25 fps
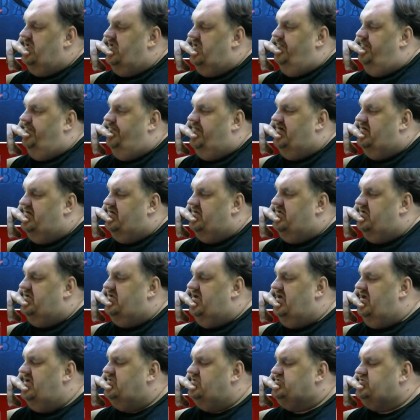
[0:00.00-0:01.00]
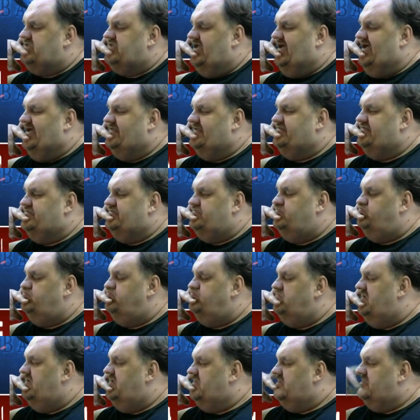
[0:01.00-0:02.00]
But guys,
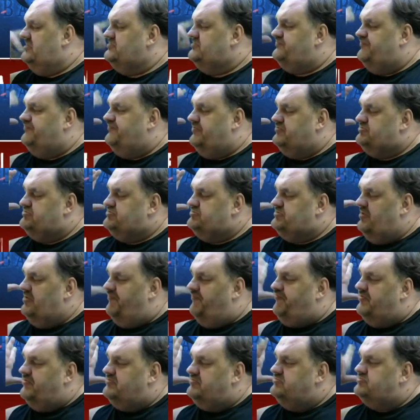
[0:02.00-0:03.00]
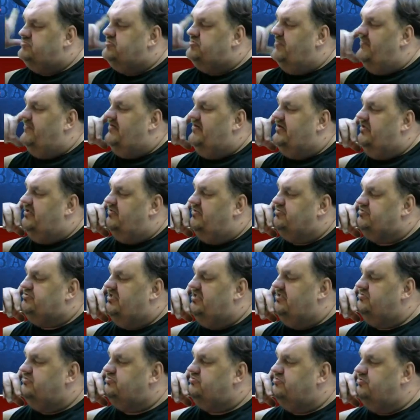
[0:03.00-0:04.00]
unless there's something somebody else
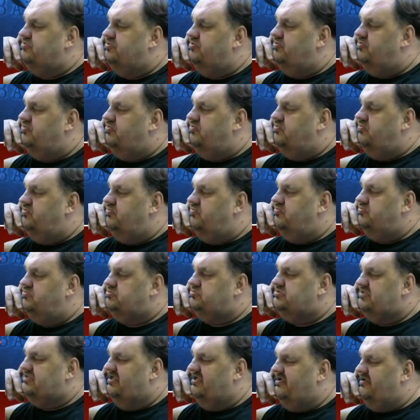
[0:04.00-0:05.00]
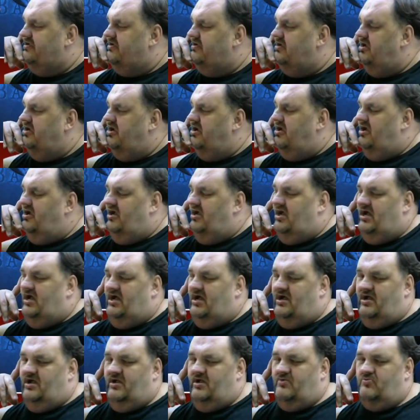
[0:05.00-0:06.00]
has to say,
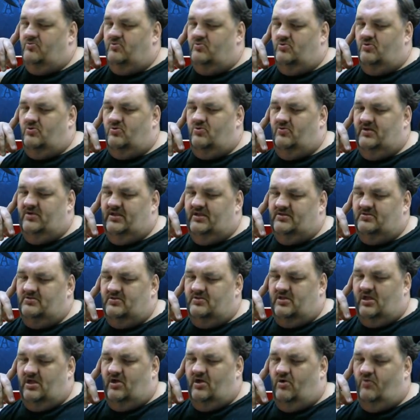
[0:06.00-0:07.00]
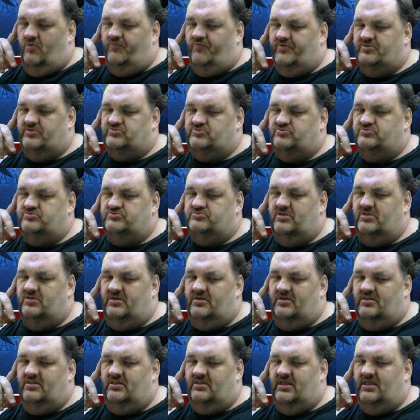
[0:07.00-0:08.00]
I am going to go ahead and call this
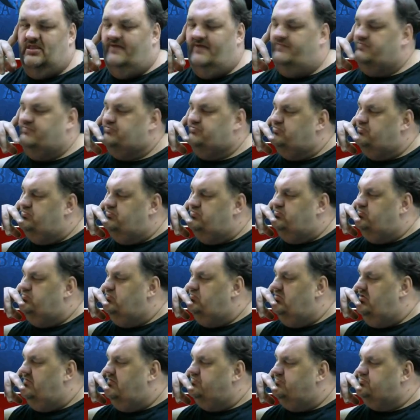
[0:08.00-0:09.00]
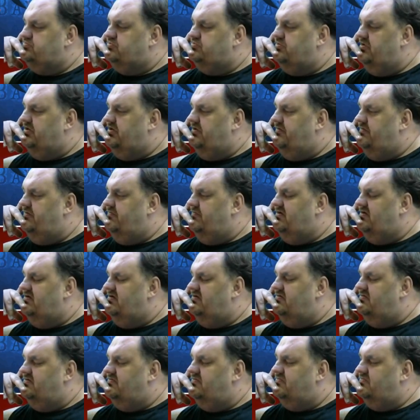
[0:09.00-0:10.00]
live stream.
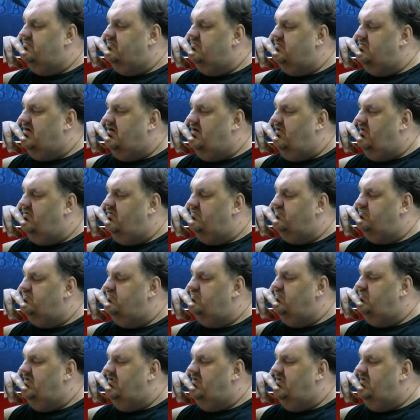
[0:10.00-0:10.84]
Call it.